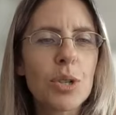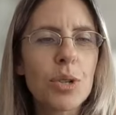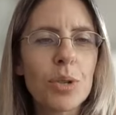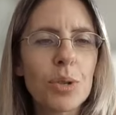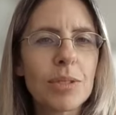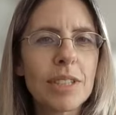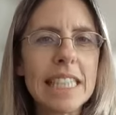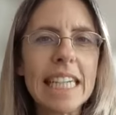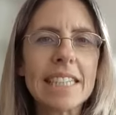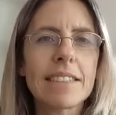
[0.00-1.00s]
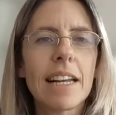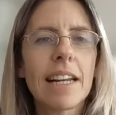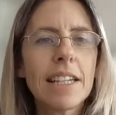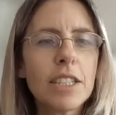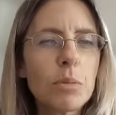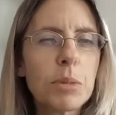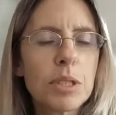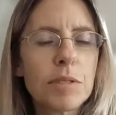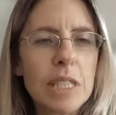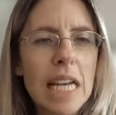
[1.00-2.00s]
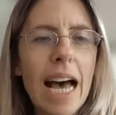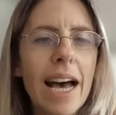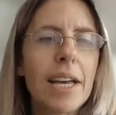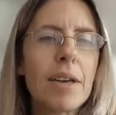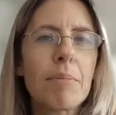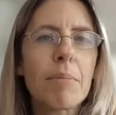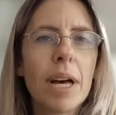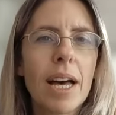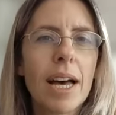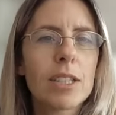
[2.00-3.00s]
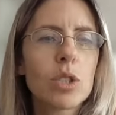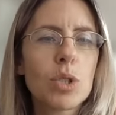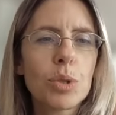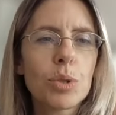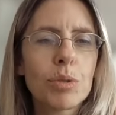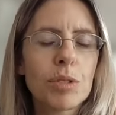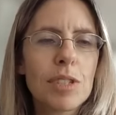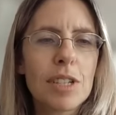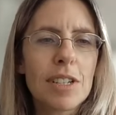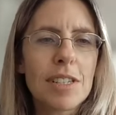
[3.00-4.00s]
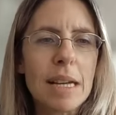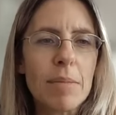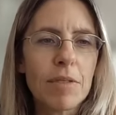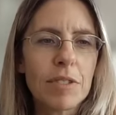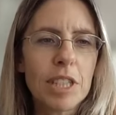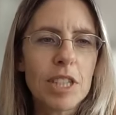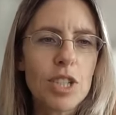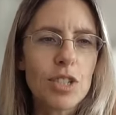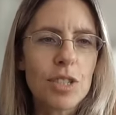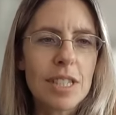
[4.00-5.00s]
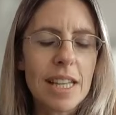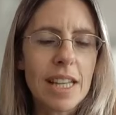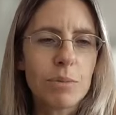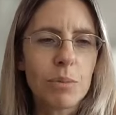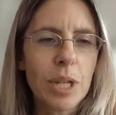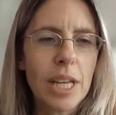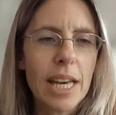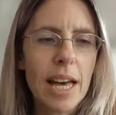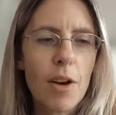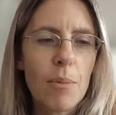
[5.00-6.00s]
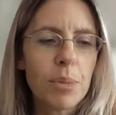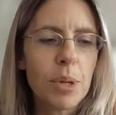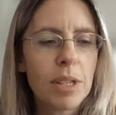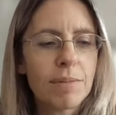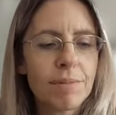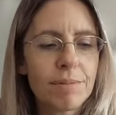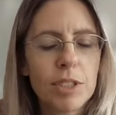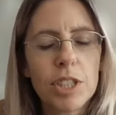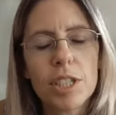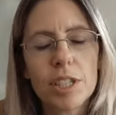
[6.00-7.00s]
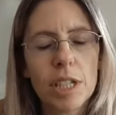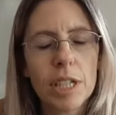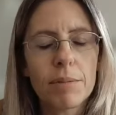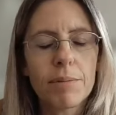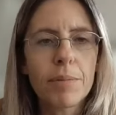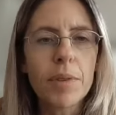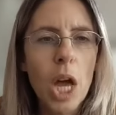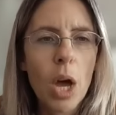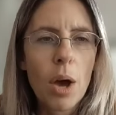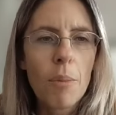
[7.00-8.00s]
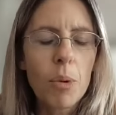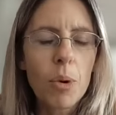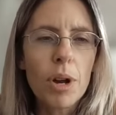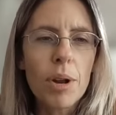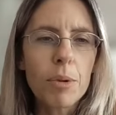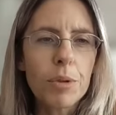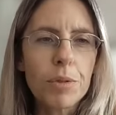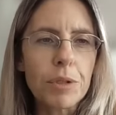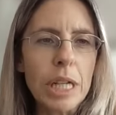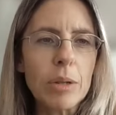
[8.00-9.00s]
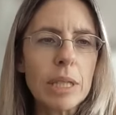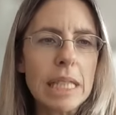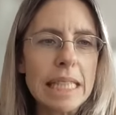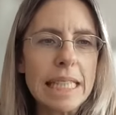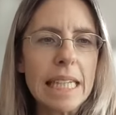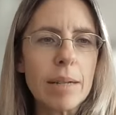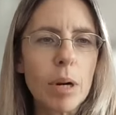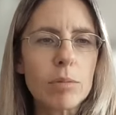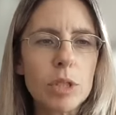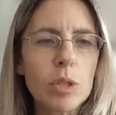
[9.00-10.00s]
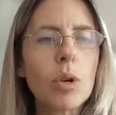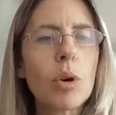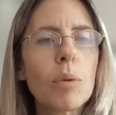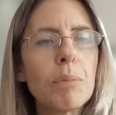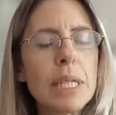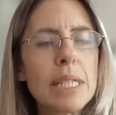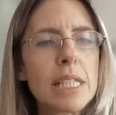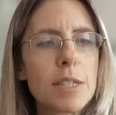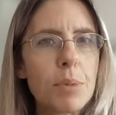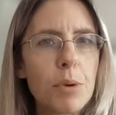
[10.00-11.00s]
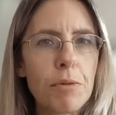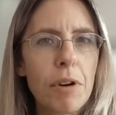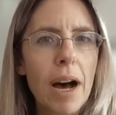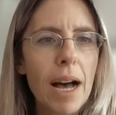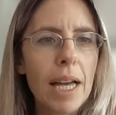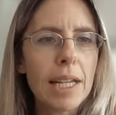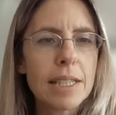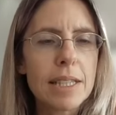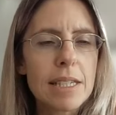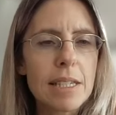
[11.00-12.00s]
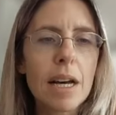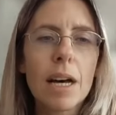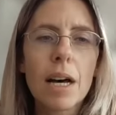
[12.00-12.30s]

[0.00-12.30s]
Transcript: to dedicate a little bit of time to discuss some of the issues that we have been hearing more and more frequently about Google business profiles,